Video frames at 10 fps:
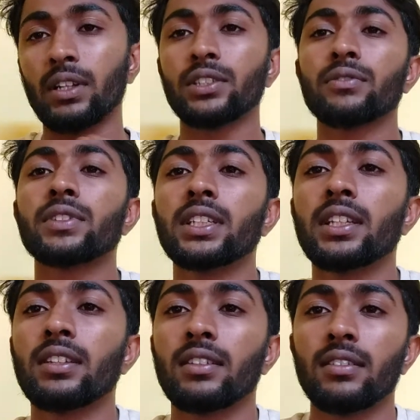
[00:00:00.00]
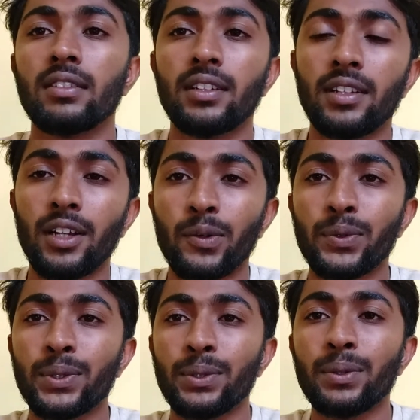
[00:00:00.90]
Now, as you've seen
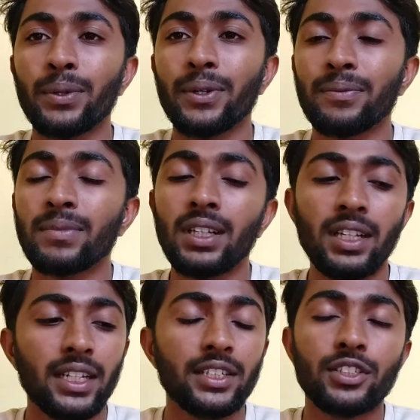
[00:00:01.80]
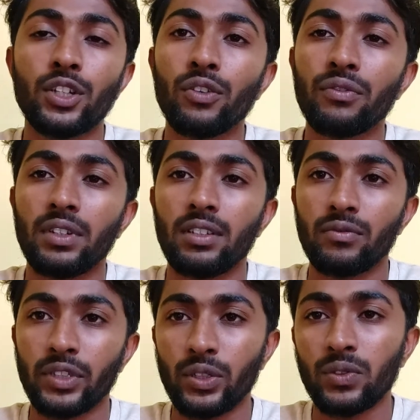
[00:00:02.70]
how to get rid of
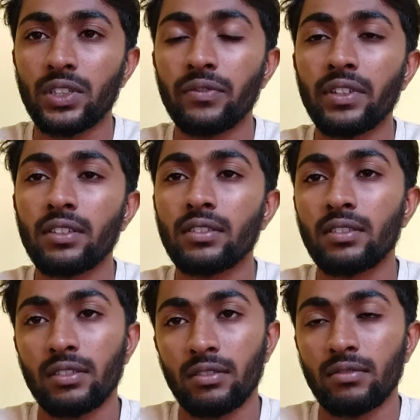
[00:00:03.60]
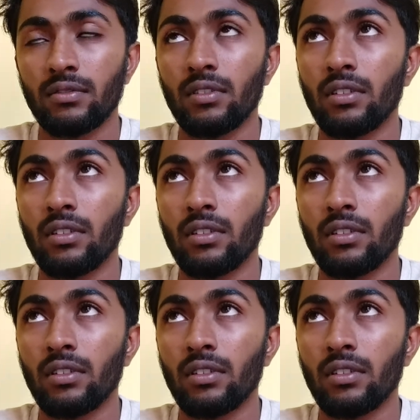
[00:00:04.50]
Windows Defenders,